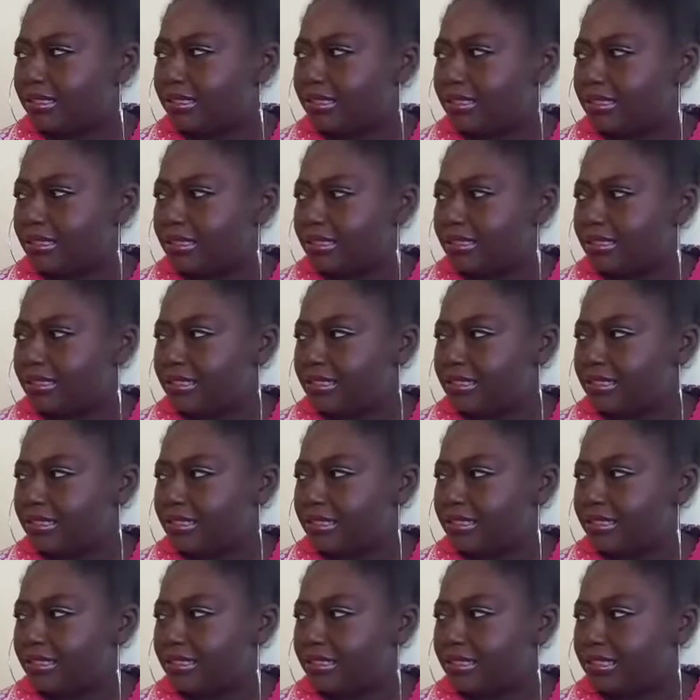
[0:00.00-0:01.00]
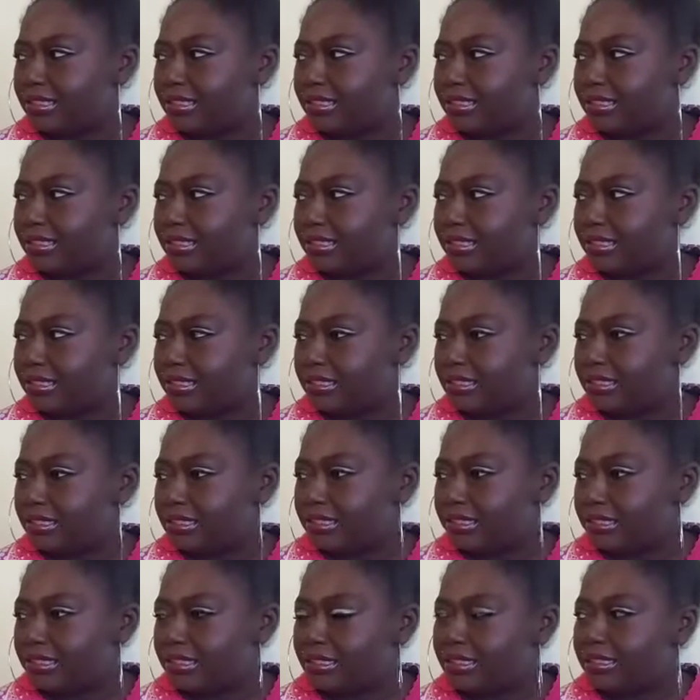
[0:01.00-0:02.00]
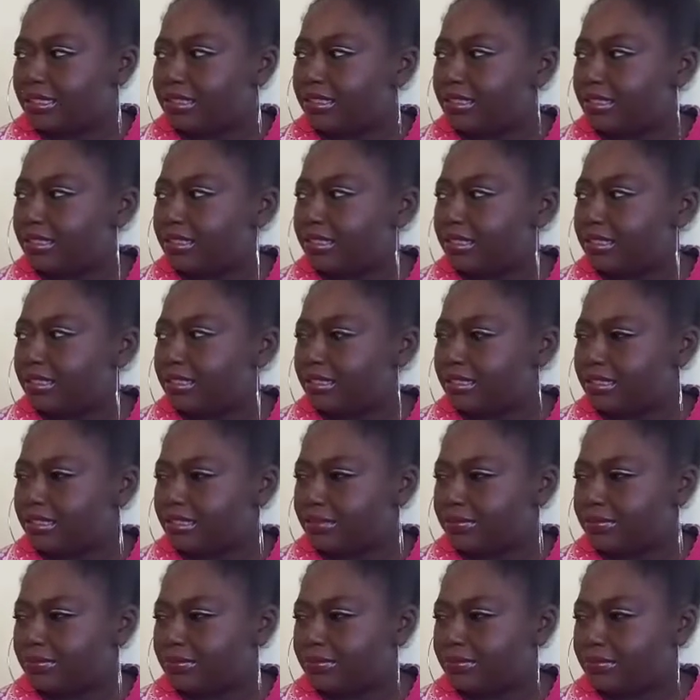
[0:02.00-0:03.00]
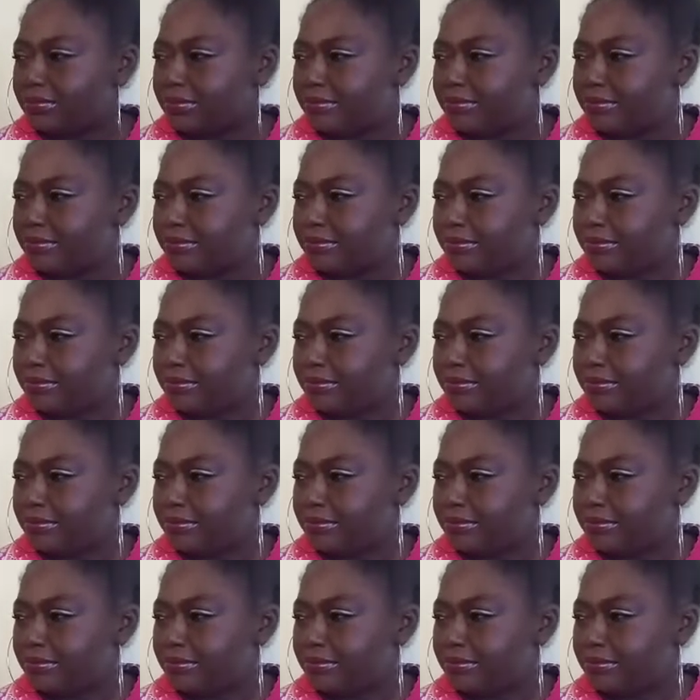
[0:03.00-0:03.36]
(not speaking)